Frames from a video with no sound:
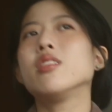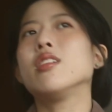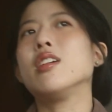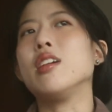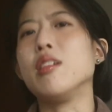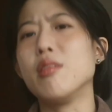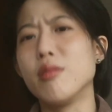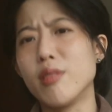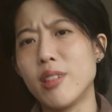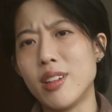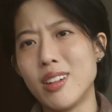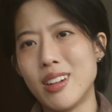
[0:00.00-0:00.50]

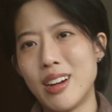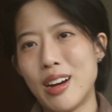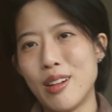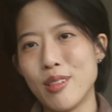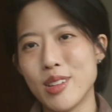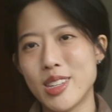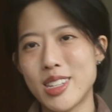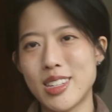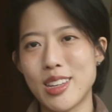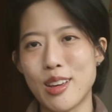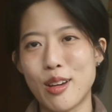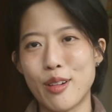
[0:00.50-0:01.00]
era, I would
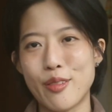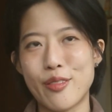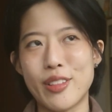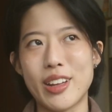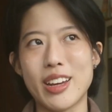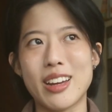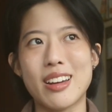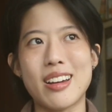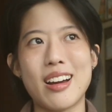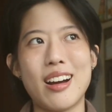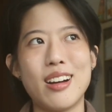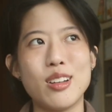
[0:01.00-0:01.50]
say, of
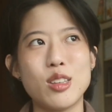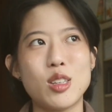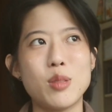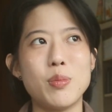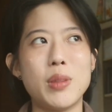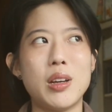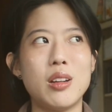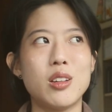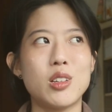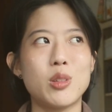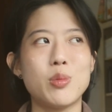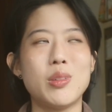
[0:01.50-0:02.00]
like arts
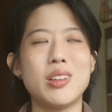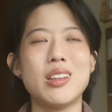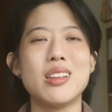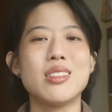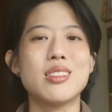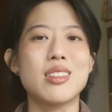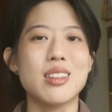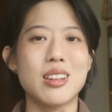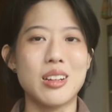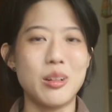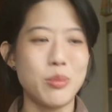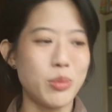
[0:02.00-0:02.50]
management in
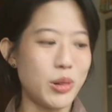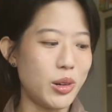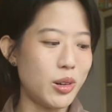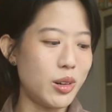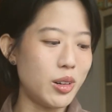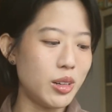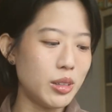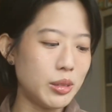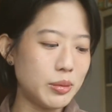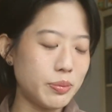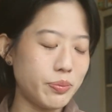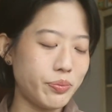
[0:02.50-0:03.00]

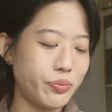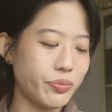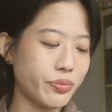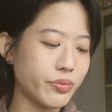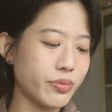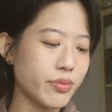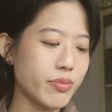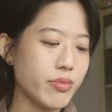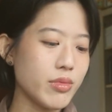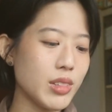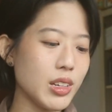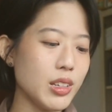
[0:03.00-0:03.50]
Singapore.
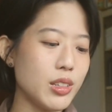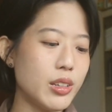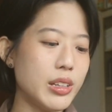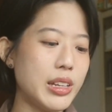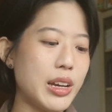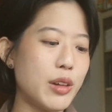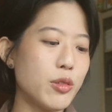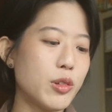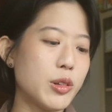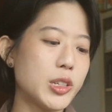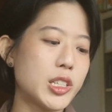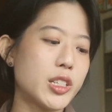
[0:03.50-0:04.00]
So
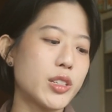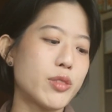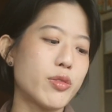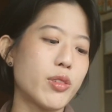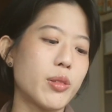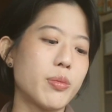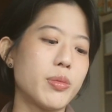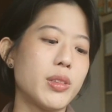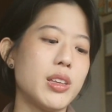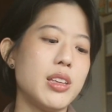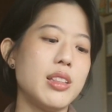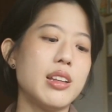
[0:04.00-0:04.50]
that was
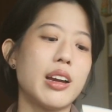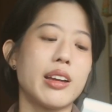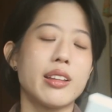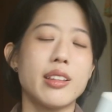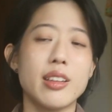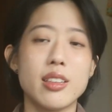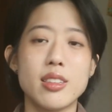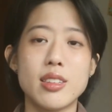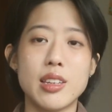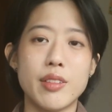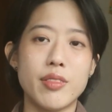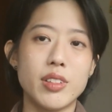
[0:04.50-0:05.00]
from the
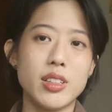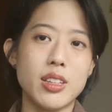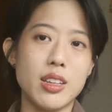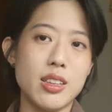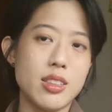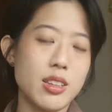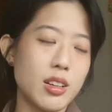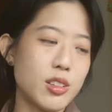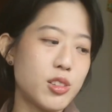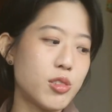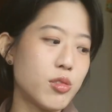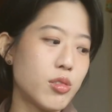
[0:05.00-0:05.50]
1970s
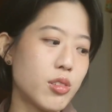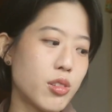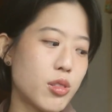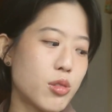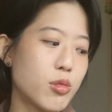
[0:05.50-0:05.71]
until the